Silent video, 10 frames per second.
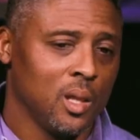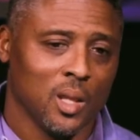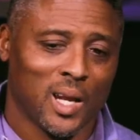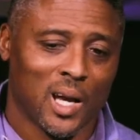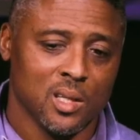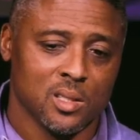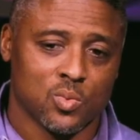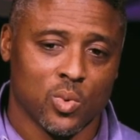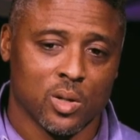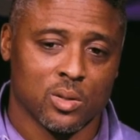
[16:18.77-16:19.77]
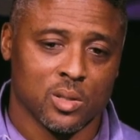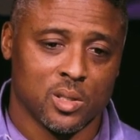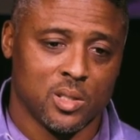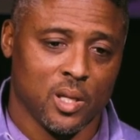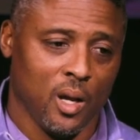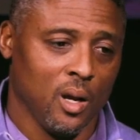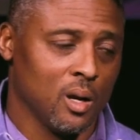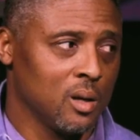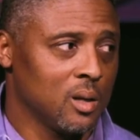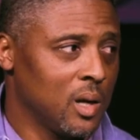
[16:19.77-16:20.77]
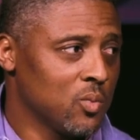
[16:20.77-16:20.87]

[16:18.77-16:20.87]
And then I just went on a tear.